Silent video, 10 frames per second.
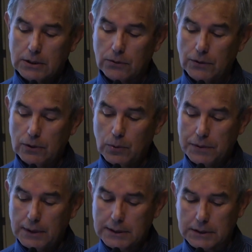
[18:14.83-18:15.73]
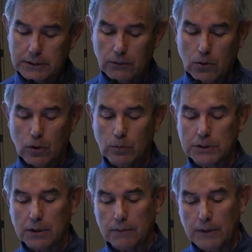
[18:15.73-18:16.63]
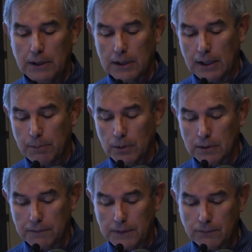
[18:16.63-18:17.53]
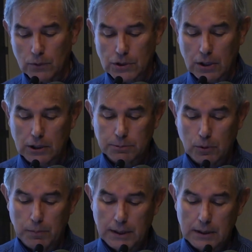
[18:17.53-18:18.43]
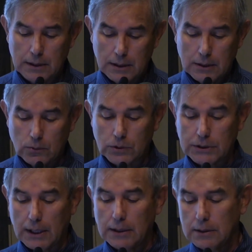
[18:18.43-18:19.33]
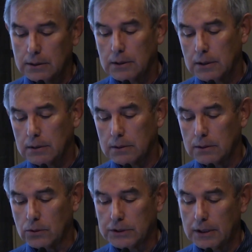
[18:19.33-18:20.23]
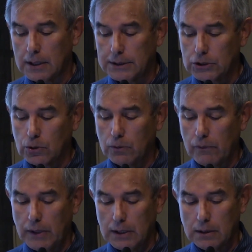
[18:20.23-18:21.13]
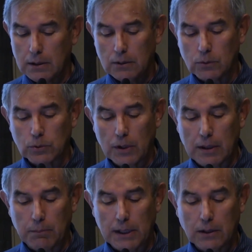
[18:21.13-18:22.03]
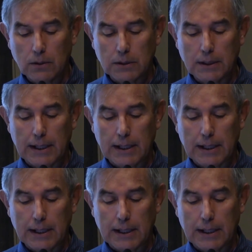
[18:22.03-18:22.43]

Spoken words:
To deal with these, a civil court was convened on April the 5th with Charles Beaubien, whose son, Jose Narcisco Beaubien, was one of the men killed in